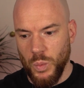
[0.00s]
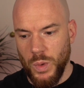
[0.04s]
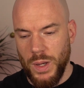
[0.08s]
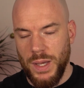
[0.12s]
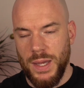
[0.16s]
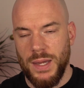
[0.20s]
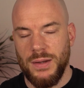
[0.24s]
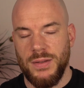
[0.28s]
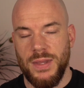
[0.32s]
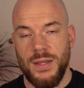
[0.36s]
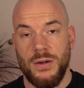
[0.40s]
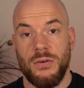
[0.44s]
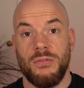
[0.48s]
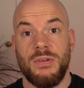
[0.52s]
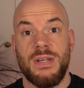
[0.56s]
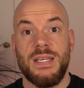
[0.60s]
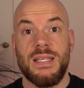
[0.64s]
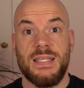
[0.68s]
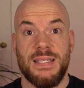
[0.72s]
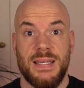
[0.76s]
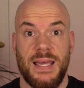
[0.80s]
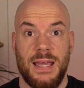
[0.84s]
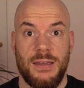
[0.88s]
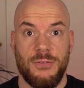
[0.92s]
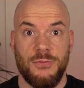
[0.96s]
where
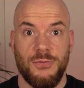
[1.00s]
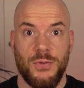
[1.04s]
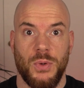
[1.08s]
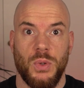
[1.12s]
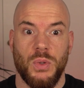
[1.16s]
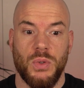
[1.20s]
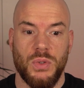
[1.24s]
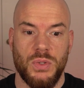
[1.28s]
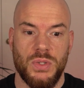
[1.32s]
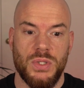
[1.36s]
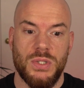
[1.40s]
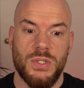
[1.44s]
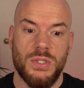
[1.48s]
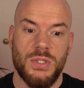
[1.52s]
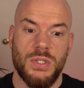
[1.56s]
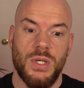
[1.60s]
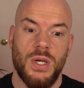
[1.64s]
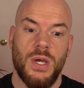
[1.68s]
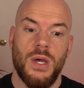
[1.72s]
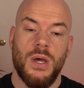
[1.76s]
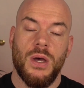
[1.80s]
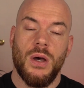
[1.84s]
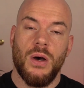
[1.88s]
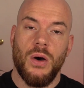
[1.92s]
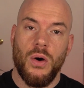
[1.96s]
there is a
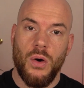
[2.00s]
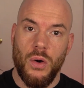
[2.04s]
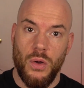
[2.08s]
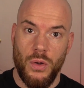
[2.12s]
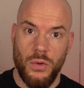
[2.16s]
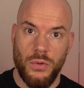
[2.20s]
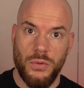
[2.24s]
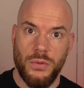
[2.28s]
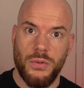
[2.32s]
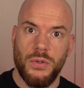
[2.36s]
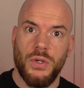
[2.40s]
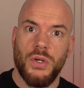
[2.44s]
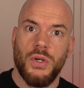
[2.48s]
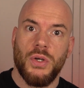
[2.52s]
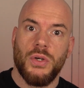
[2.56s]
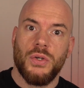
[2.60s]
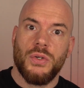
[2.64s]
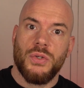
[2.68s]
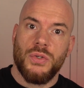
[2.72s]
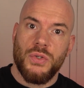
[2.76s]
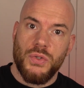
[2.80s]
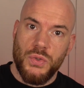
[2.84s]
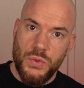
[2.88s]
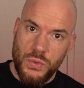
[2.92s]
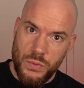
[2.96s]
focus on
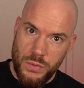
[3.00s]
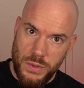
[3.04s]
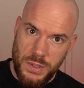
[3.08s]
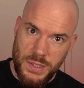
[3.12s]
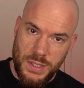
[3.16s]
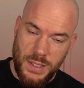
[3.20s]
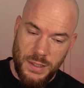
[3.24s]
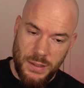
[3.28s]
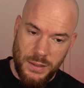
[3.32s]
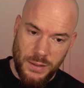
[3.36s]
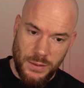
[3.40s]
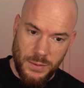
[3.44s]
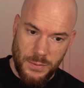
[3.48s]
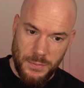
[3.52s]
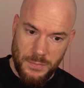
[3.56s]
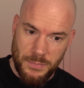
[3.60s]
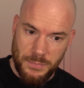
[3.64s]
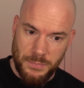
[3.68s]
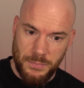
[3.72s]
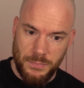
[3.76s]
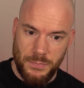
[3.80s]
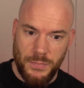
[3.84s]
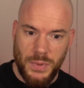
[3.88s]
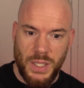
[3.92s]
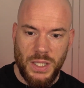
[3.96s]
storytelling.
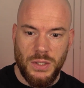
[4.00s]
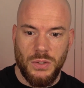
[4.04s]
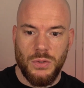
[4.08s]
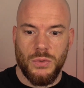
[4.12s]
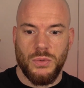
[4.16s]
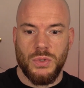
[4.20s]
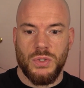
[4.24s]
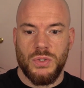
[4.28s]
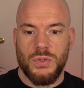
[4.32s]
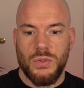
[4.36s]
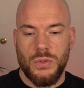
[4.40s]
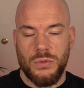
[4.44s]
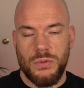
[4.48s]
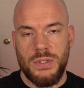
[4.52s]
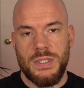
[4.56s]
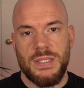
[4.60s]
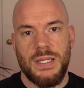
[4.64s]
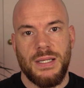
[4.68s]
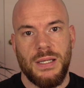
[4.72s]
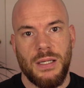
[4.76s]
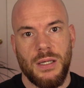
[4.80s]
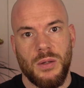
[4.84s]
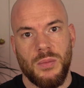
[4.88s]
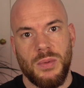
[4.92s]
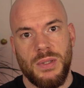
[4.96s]
And your
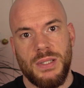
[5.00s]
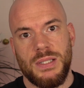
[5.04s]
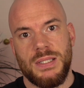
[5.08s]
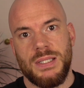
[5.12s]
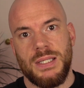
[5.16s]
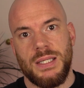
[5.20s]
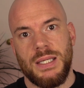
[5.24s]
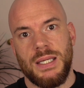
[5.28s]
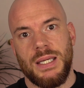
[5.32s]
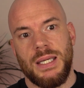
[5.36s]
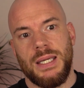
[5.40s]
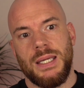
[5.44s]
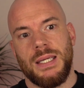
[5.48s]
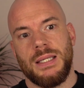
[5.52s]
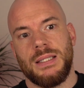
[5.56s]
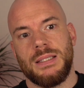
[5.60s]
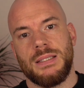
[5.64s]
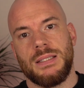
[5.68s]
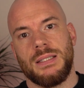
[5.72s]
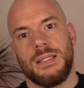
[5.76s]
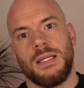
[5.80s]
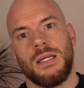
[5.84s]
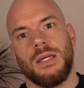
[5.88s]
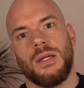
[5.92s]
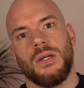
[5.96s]
storytelling ability
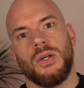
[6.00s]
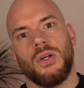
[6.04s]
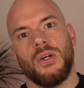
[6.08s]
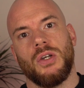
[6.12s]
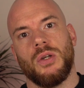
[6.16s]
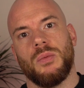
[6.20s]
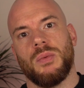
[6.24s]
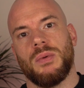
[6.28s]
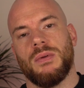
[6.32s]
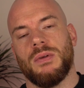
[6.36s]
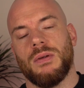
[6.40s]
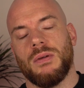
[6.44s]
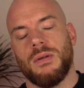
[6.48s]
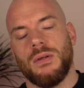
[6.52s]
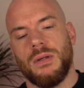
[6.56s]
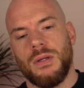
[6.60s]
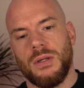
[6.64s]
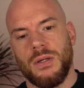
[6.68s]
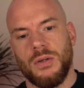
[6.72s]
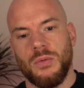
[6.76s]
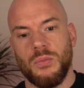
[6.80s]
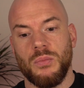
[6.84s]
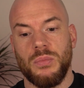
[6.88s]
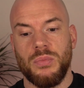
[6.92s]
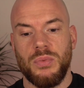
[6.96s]
is going to be
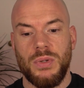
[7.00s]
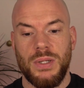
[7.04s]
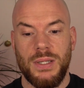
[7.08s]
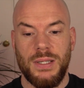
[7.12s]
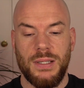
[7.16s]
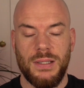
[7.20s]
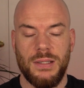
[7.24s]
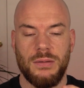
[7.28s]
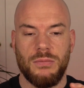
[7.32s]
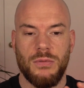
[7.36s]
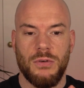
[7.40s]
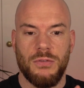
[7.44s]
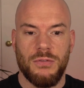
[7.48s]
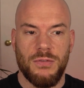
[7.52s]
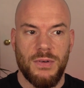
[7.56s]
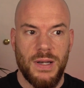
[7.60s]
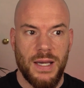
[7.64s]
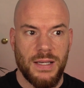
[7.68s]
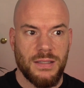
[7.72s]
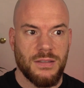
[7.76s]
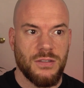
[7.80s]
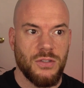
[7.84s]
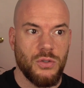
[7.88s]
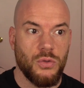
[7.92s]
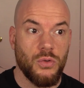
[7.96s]
completely
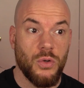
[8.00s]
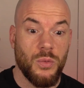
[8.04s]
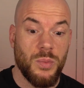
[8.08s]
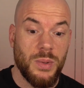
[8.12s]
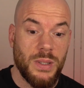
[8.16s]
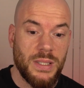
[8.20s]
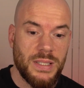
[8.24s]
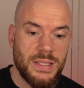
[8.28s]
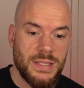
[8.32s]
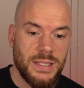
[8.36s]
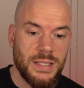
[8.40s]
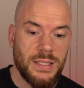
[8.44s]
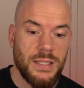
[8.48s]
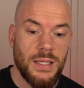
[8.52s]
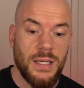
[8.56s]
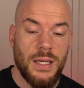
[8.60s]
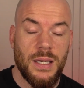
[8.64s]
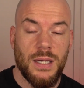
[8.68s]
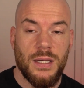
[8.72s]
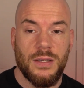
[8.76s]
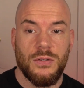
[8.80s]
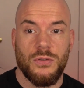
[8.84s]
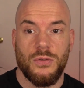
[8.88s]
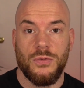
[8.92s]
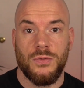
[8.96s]
reflect your
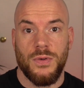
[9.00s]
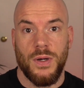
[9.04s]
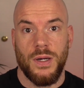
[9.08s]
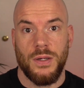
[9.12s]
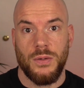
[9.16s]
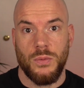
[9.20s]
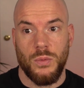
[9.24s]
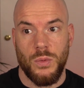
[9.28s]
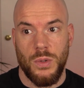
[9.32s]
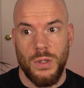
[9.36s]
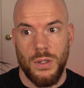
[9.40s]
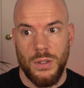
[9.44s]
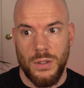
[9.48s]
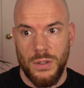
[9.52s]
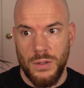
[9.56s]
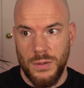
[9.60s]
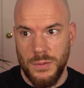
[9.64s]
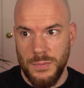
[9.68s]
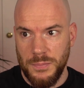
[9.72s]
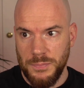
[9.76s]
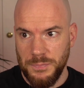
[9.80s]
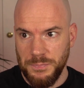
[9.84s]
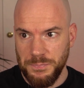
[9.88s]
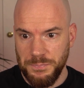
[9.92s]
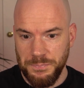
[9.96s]
ability to find
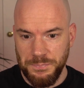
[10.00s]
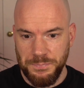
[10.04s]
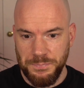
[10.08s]
work.